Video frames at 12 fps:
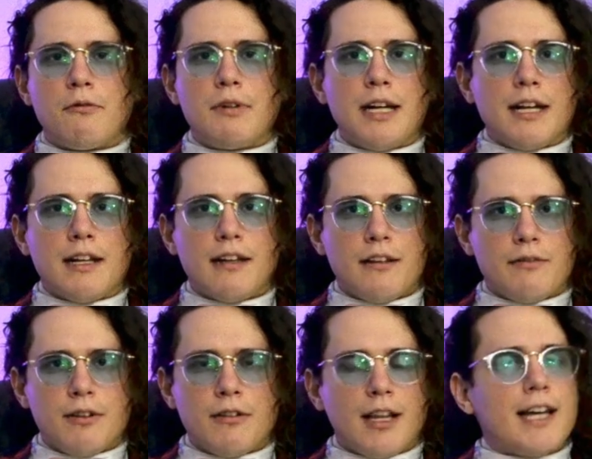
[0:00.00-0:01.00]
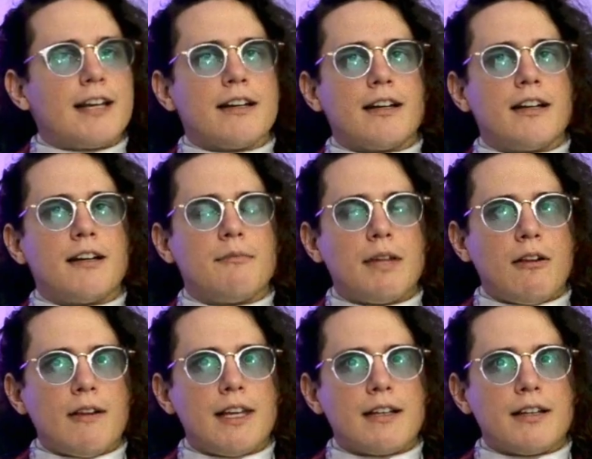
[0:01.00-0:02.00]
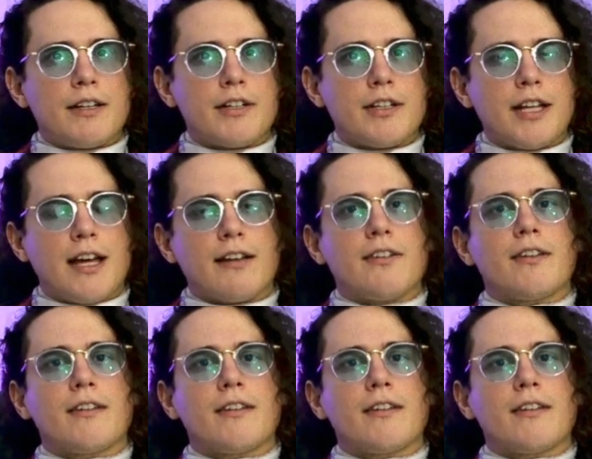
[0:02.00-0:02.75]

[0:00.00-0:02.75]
read it if you like uh, Middle English text.